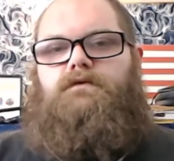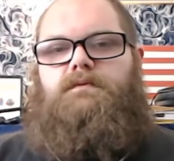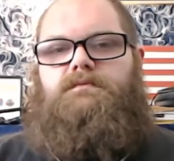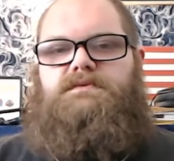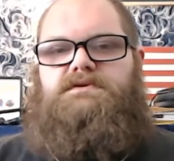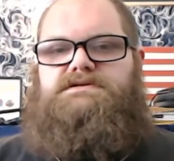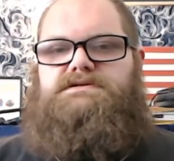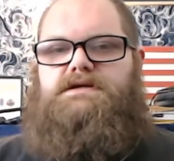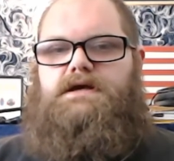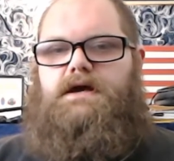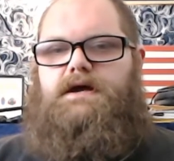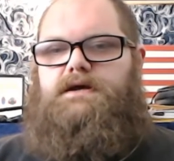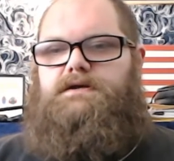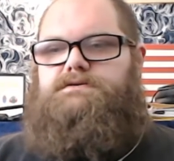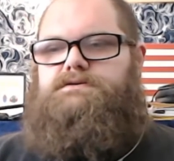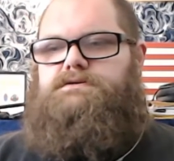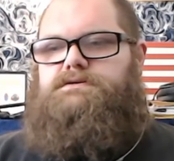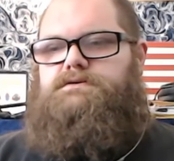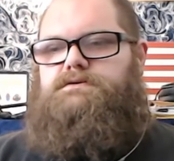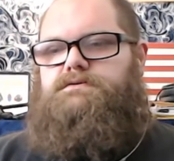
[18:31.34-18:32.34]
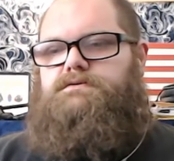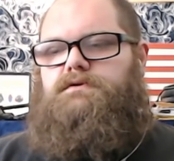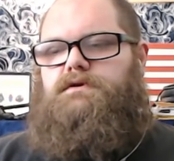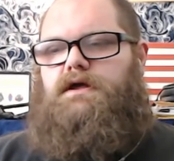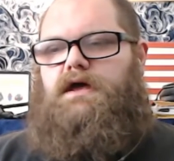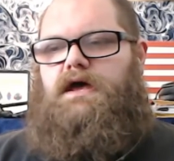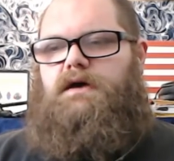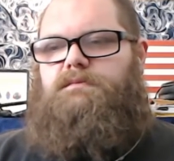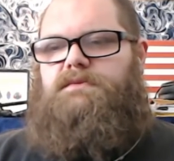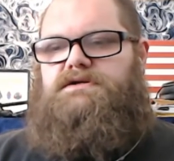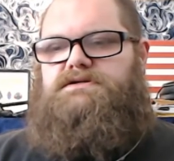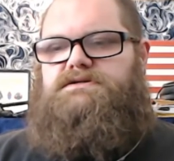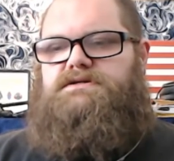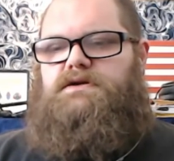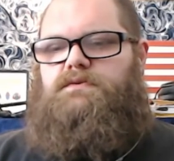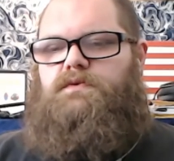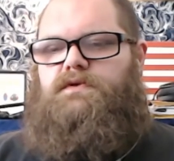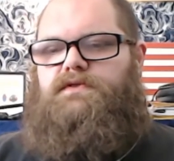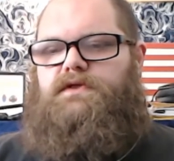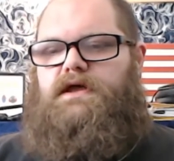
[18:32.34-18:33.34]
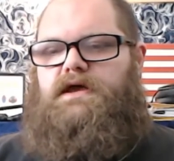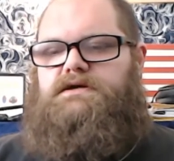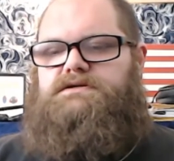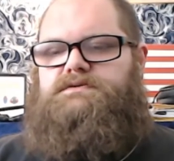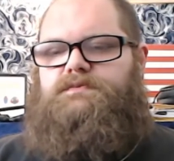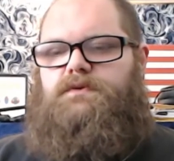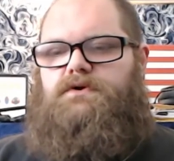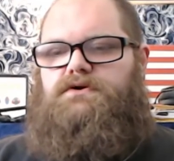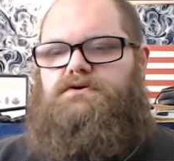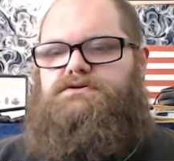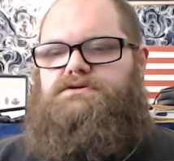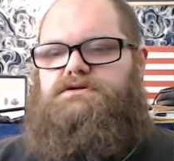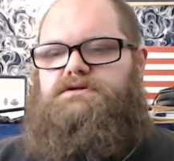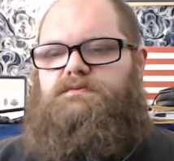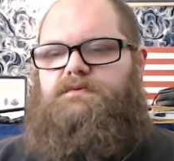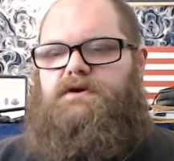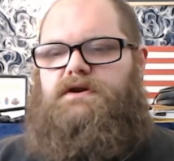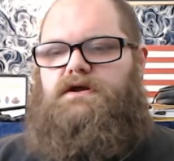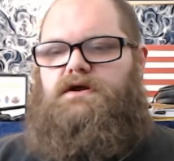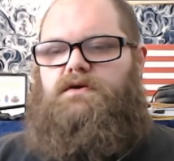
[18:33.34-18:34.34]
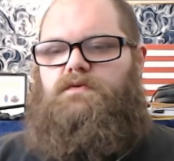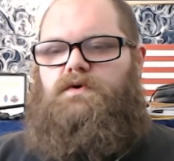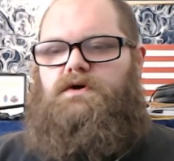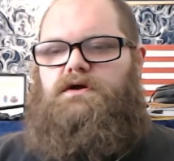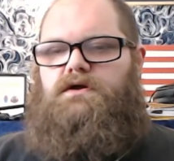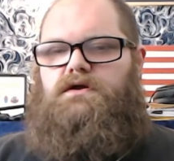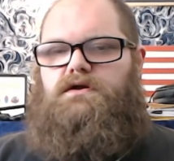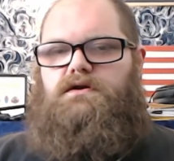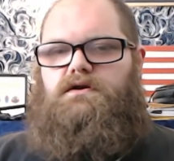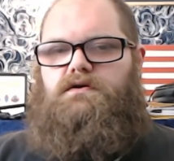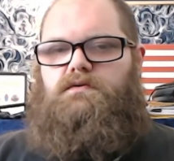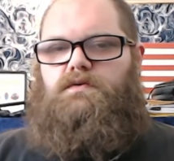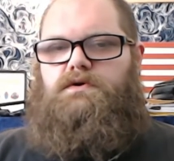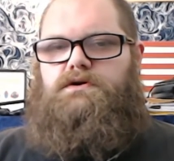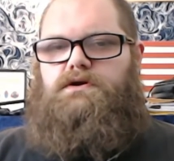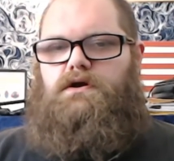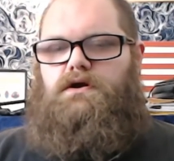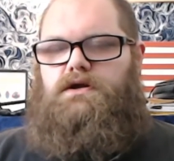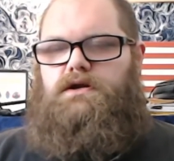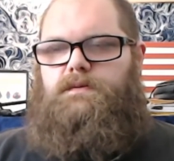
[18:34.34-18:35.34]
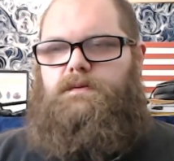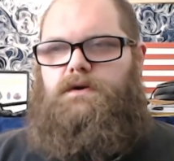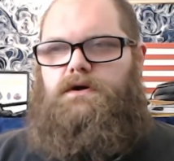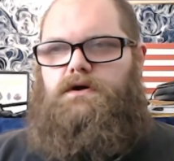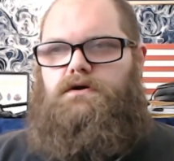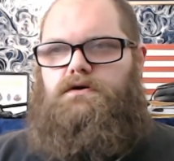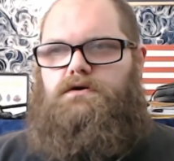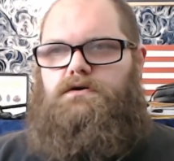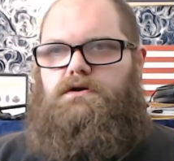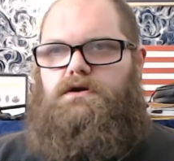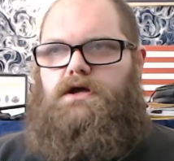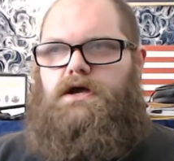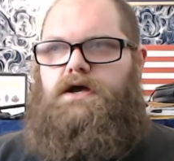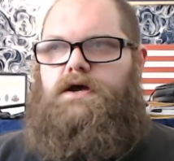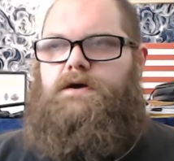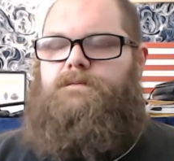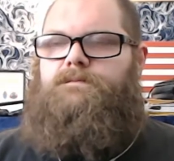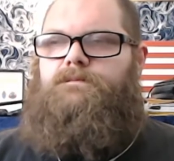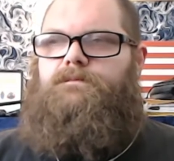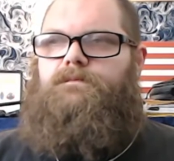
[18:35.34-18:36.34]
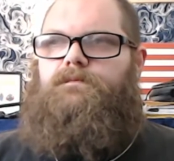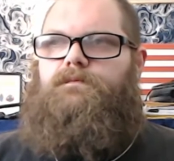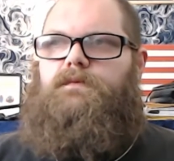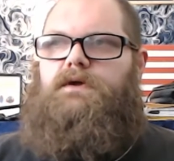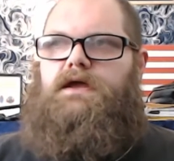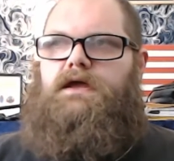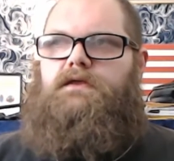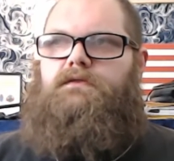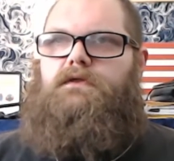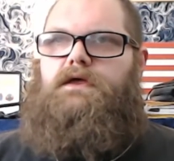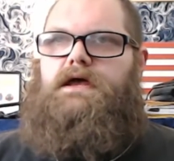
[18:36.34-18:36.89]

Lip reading: the sides, mixed in with experts, depending on what we're talking about. And